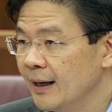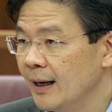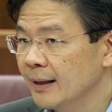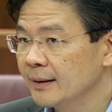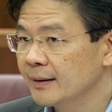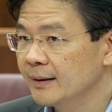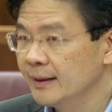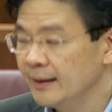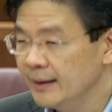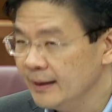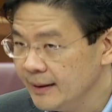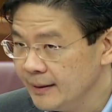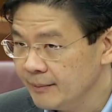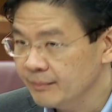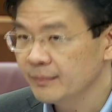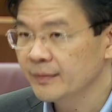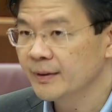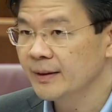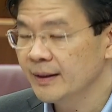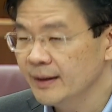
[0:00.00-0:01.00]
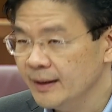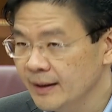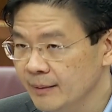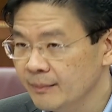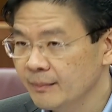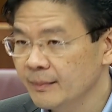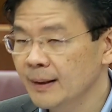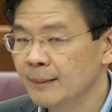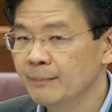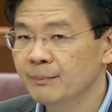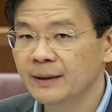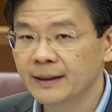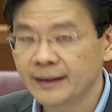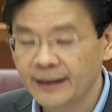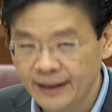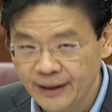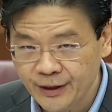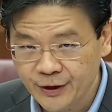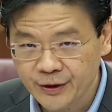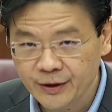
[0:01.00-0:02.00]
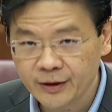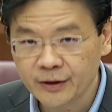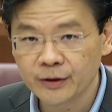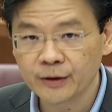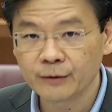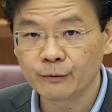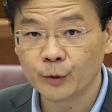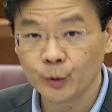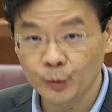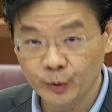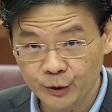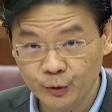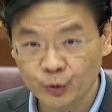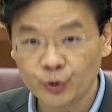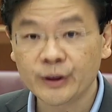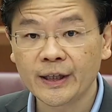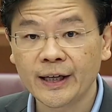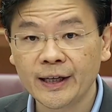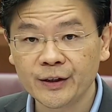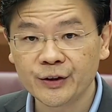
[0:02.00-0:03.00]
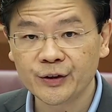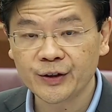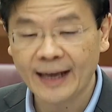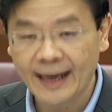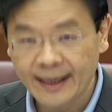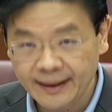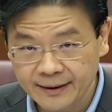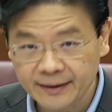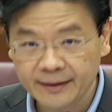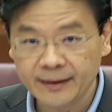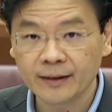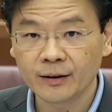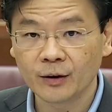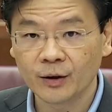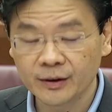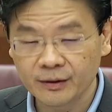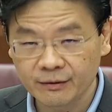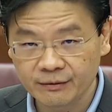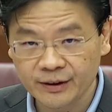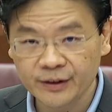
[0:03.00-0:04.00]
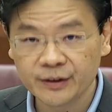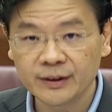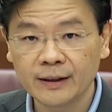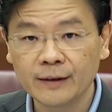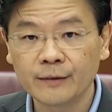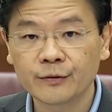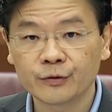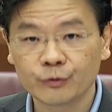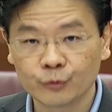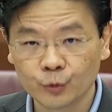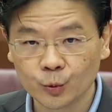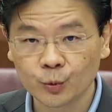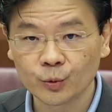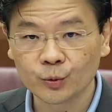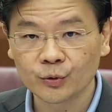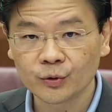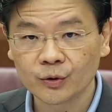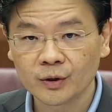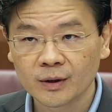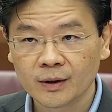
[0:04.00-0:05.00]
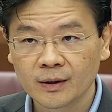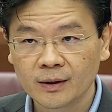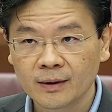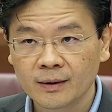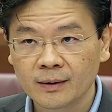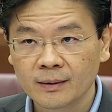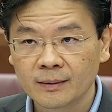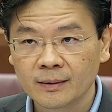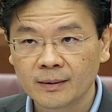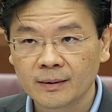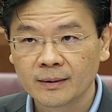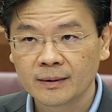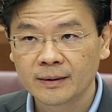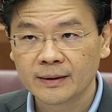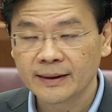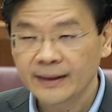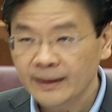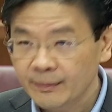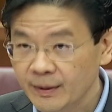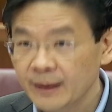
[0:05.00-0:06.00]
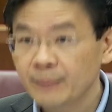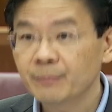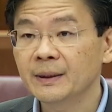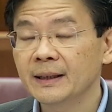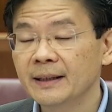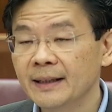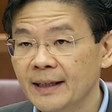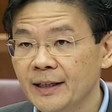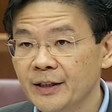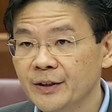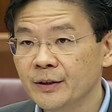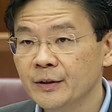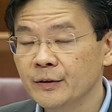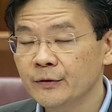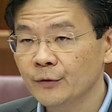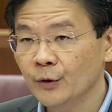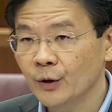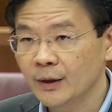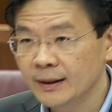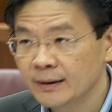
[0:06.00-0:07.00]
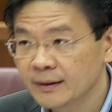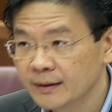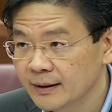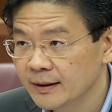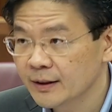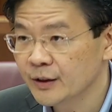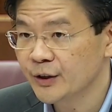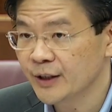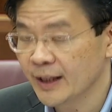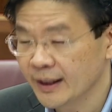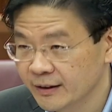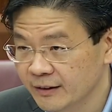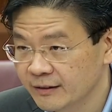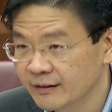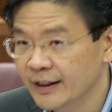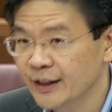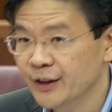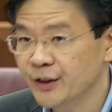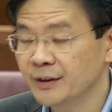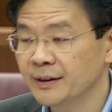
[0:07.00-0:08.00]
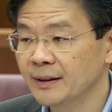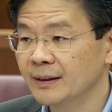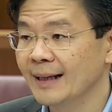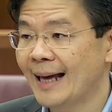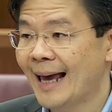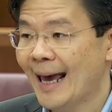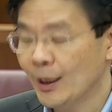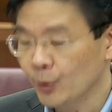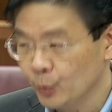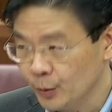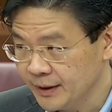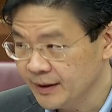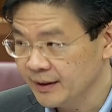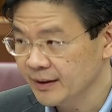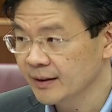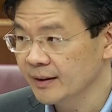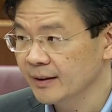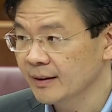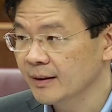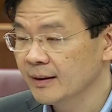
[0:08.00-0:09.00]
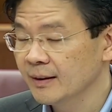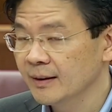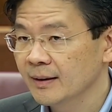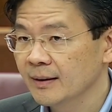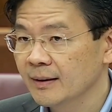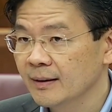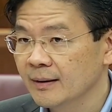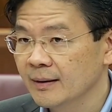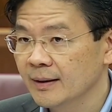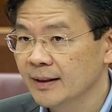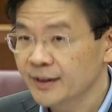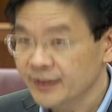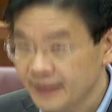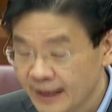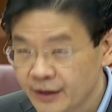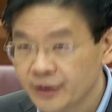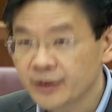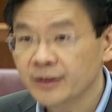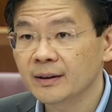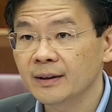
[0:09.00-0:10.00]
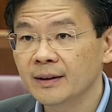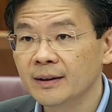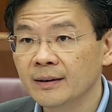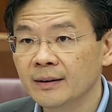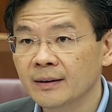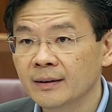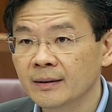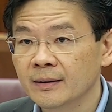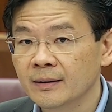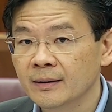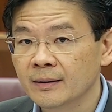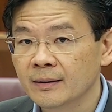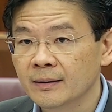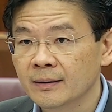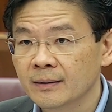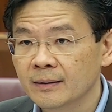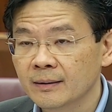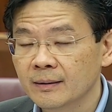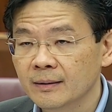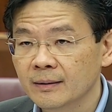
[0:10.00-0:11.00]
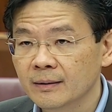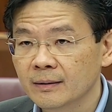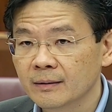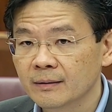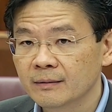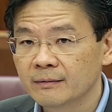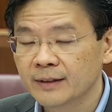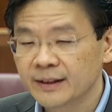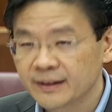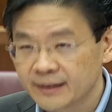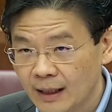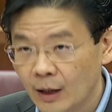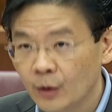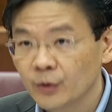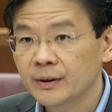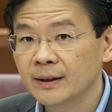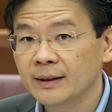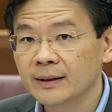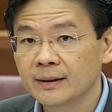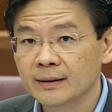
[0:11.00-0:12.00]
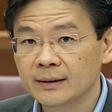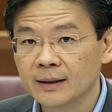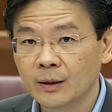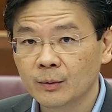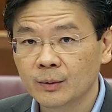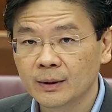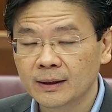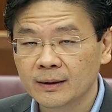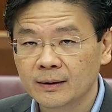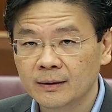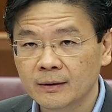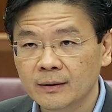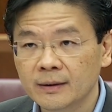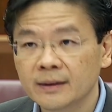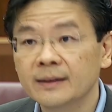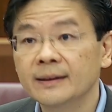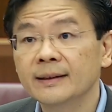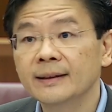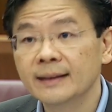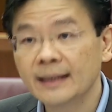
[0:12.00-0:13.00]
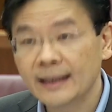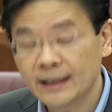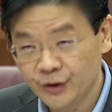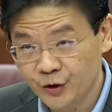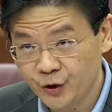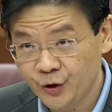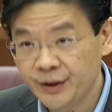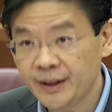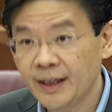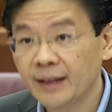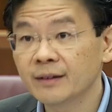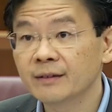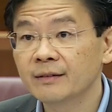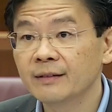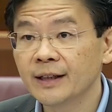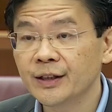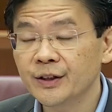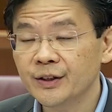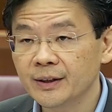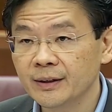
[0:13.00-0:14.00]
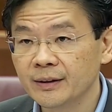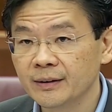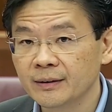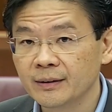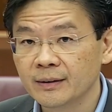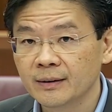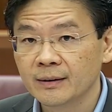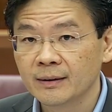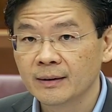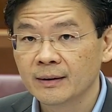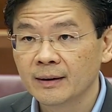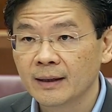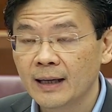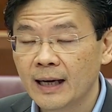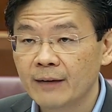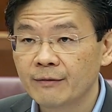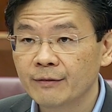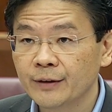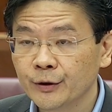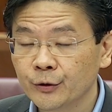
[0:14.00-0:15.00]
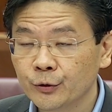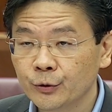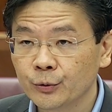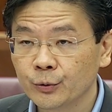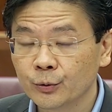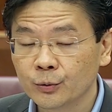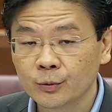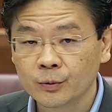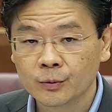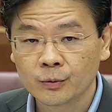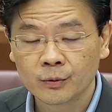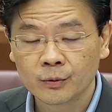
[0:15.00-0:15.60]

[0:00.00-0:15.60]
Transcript: are deep, deep implications if we were to change anything on the reserves rules. Deep implications for intergenerational equity, essentially resulting in our next generation having to